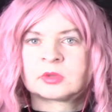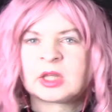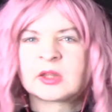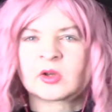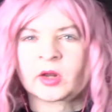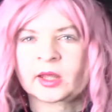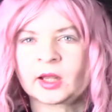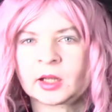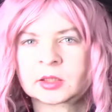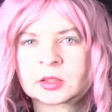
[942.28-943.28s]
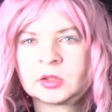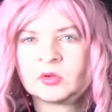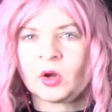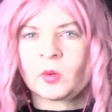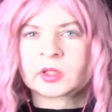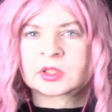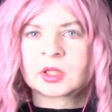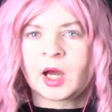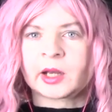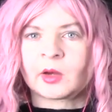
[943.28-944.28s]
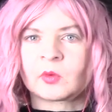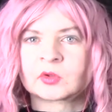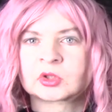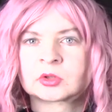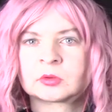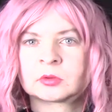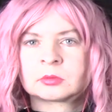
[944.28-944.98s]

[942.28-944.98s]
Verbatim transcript: He's gonna kill it. You know it. I know it.